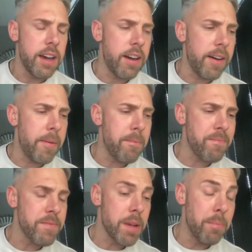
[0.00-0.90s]

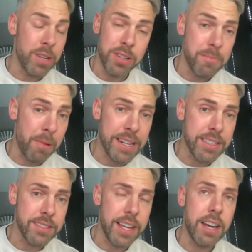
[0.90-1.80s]
but couldn't
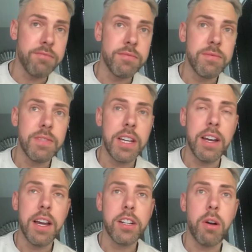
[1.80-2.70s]
break us down.
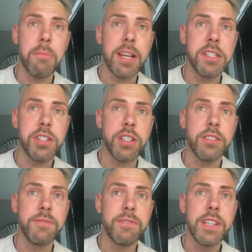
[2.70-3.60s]
A combination
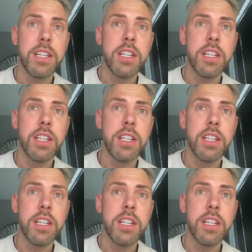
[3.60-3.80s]
of,